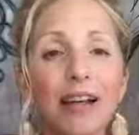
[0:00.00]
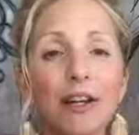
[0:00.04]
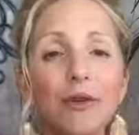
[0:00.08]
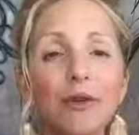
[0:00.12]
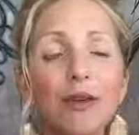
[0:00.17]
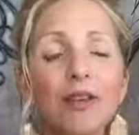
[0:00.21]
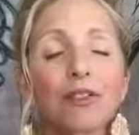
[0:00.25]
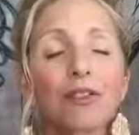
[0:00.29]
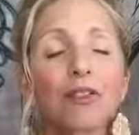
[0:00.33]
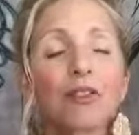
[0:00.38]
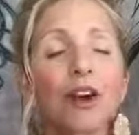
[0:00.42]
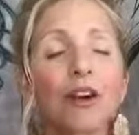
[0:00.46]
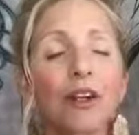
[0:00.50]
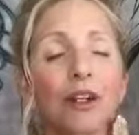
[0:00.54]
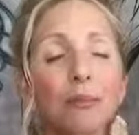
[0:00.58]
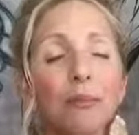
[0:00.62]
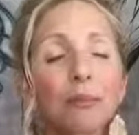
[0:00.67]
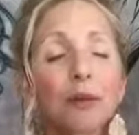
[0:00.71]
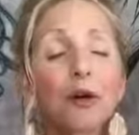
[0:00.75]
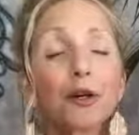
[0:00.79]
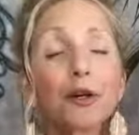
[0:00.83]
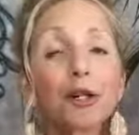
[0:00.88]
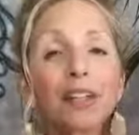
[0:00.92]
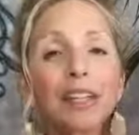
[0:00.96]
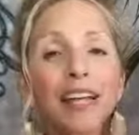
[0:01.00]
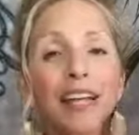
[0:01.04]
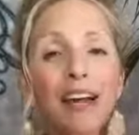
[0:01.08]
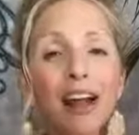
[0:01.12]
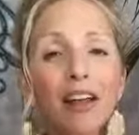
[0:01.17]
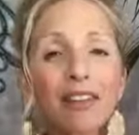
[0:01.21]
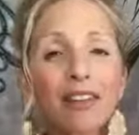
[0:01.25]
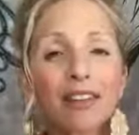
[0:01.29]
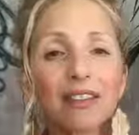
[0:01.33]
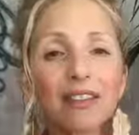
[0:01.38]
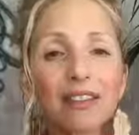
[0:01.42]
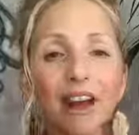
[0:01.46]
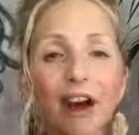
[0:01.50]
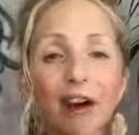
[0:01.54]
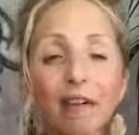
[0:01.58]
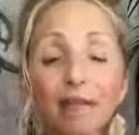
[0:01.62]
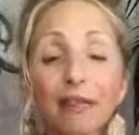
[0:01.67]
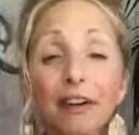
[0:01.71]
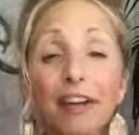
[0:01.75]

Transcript: And you can start to percolate on this stuff.